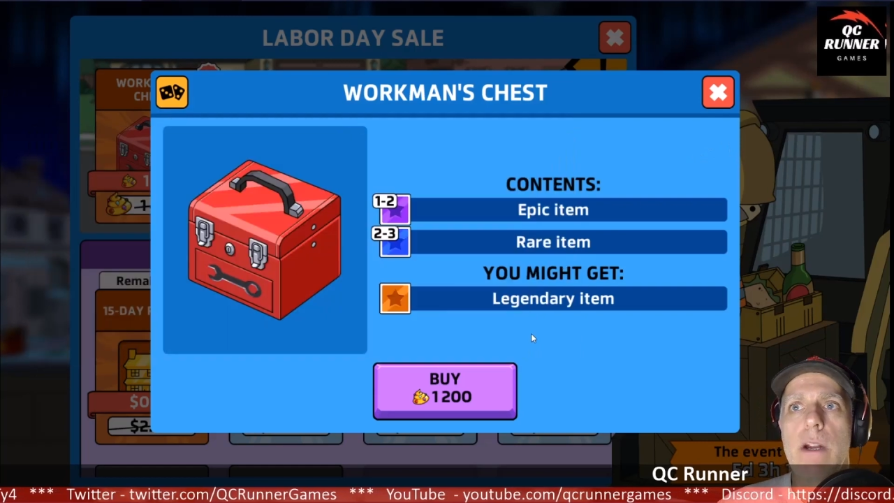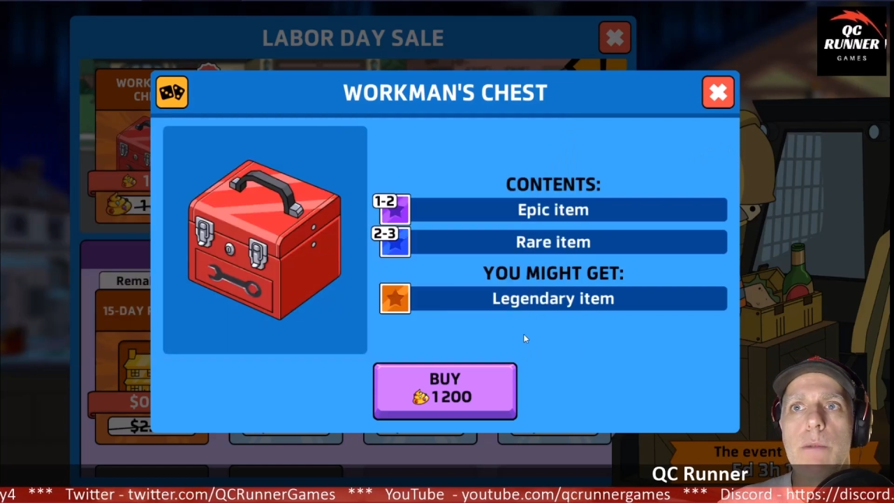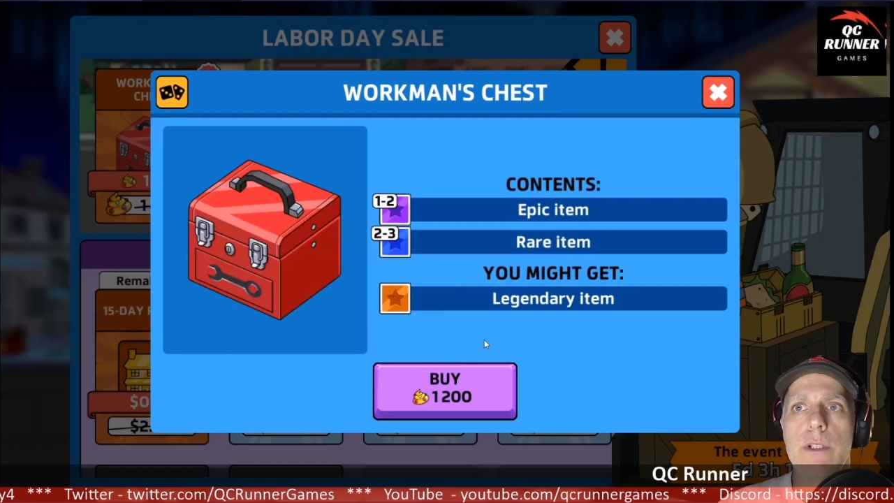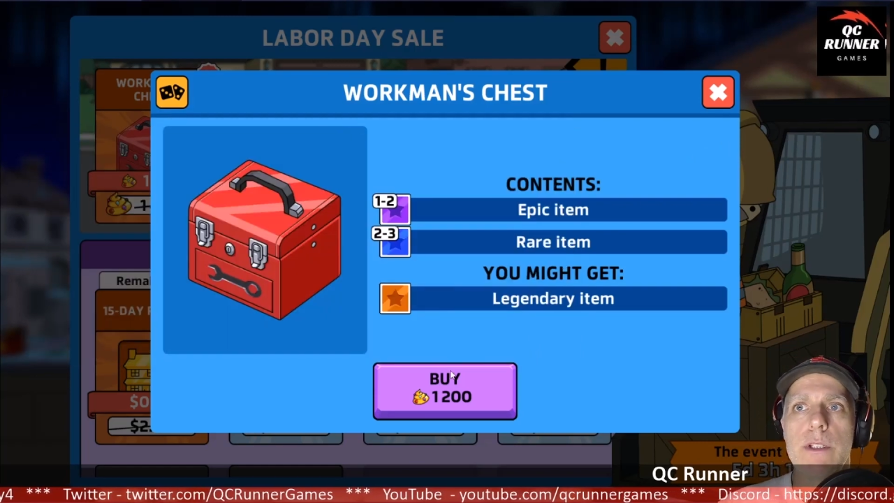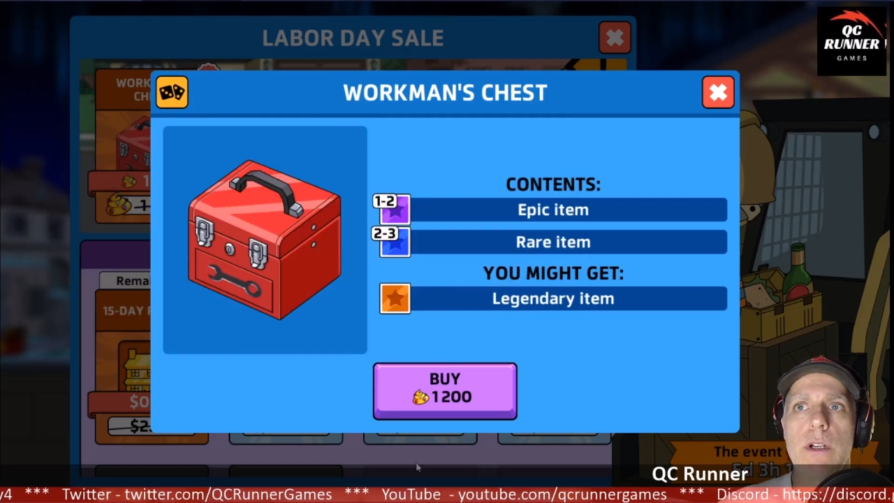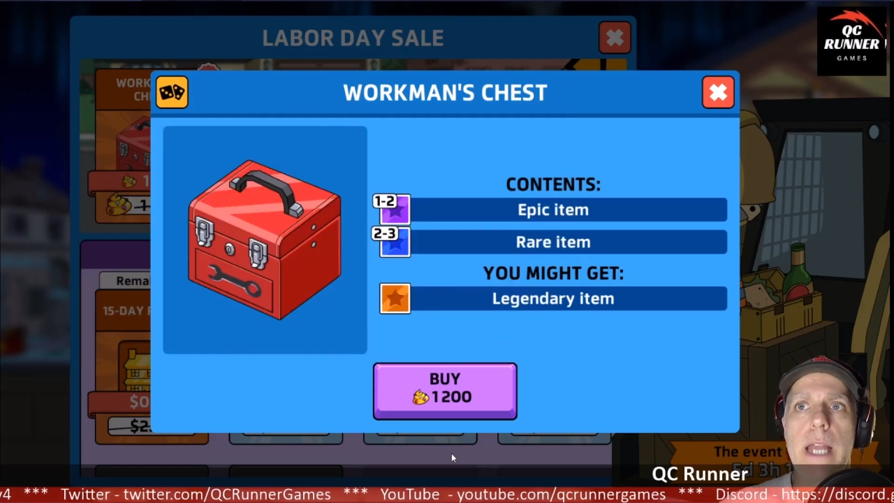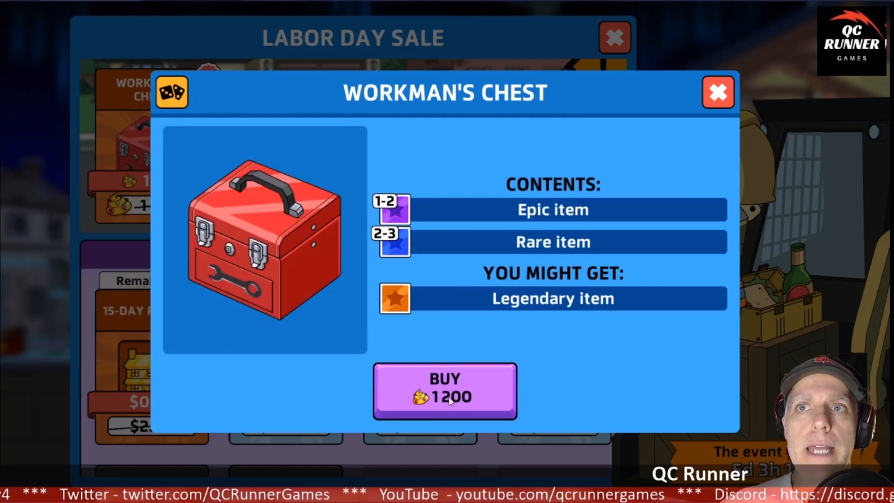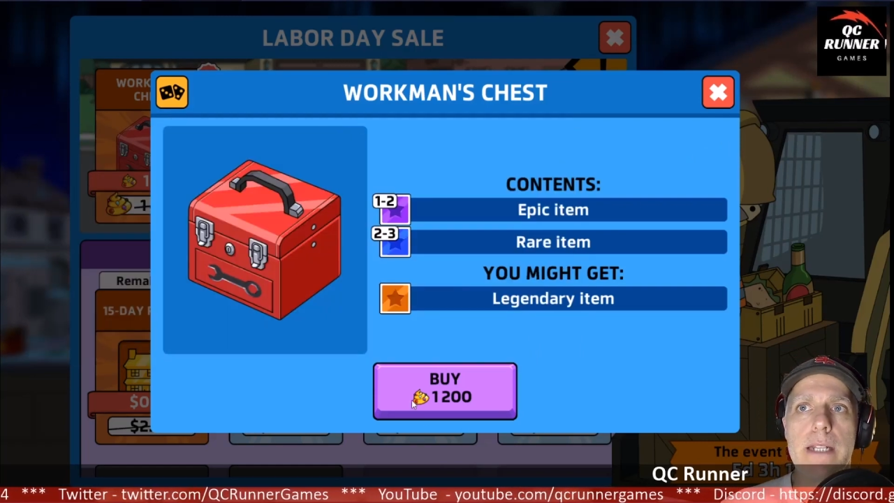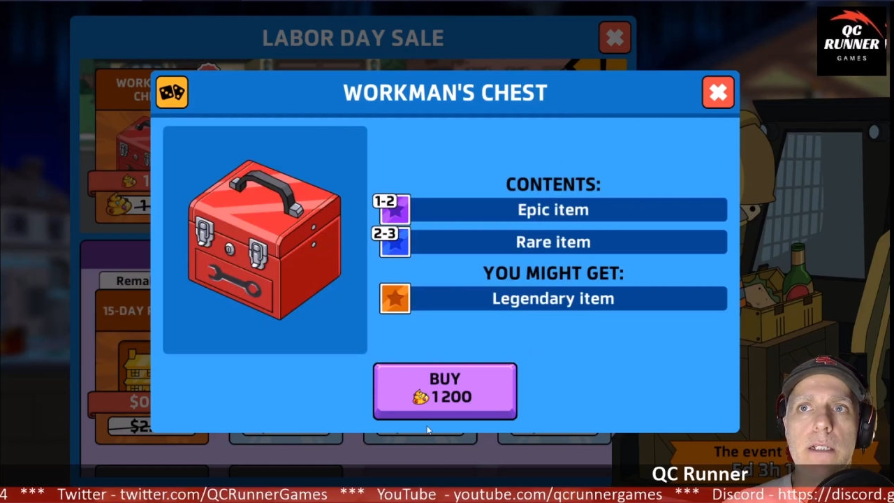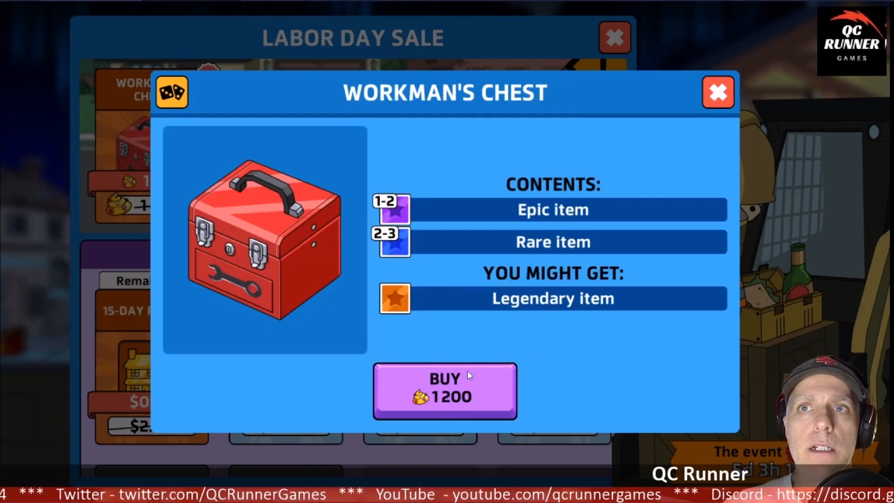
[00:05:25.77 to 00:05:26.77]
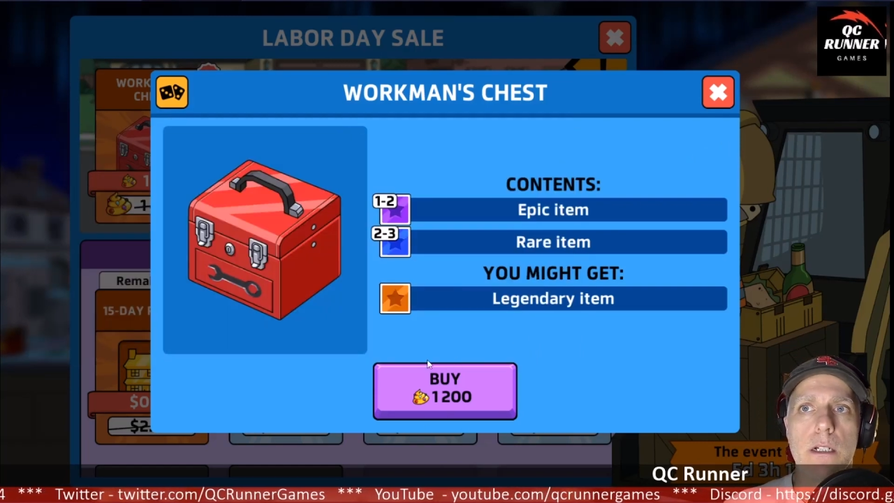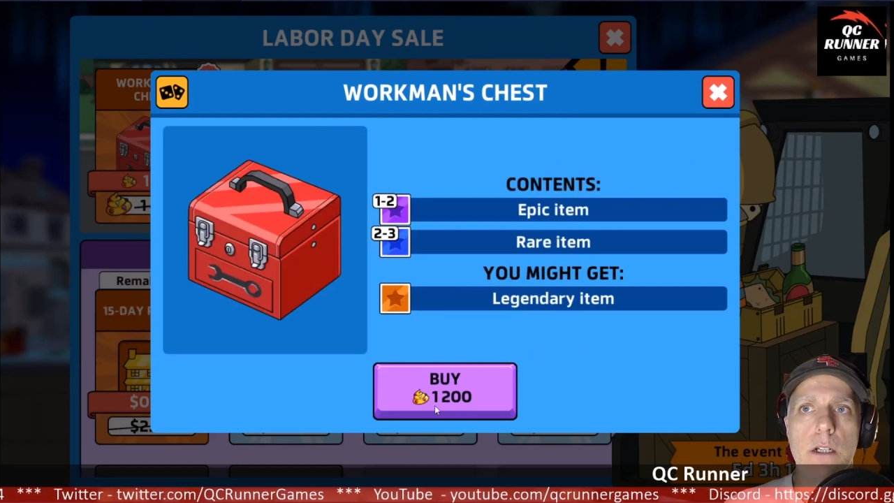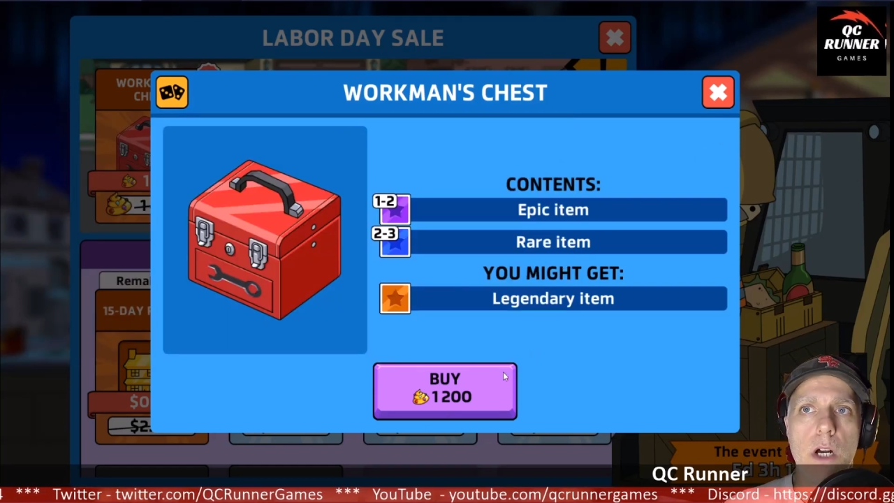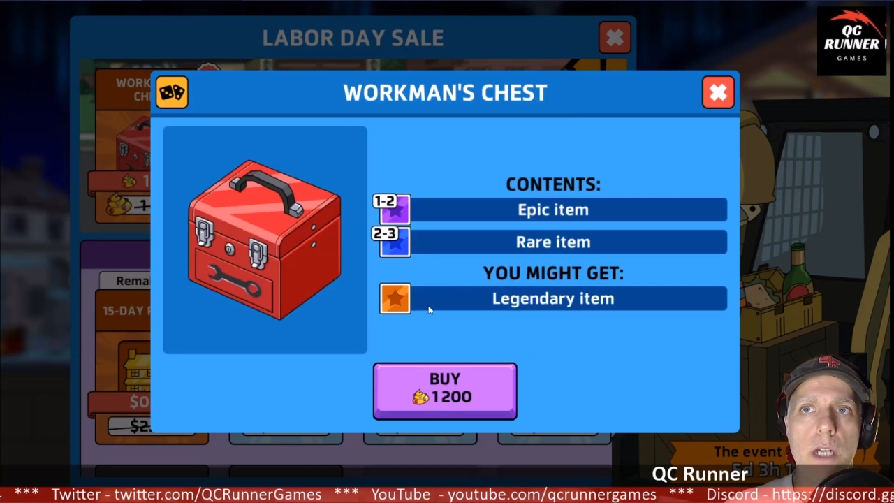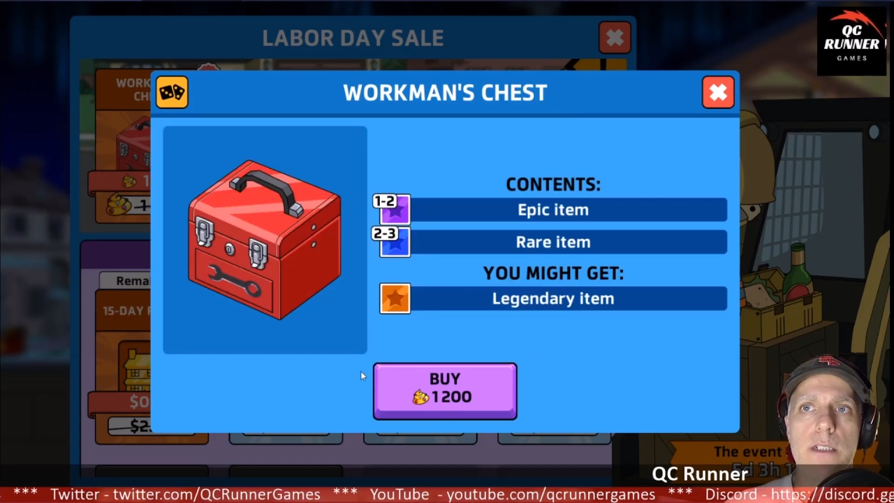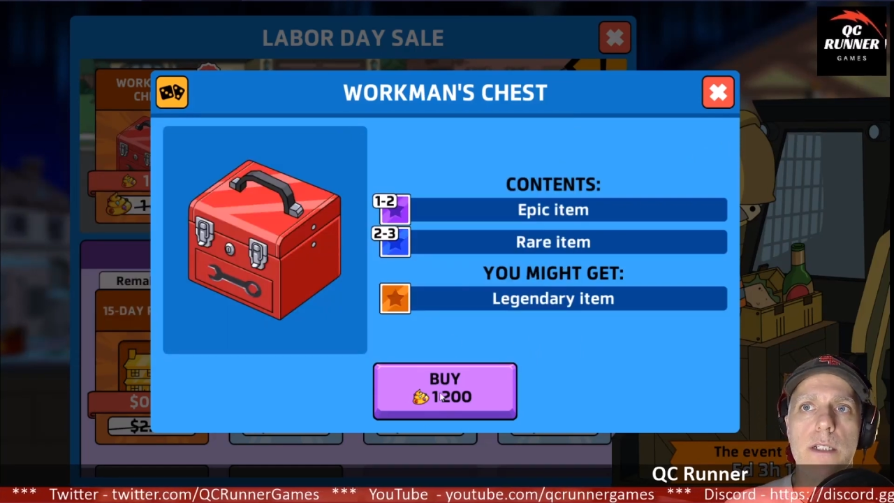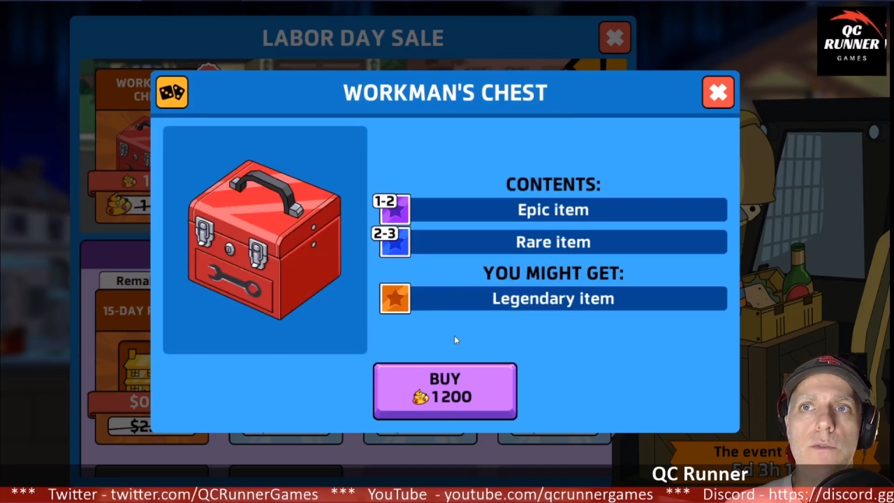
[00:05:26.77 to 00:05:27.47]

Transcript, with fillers: rates are at a cost of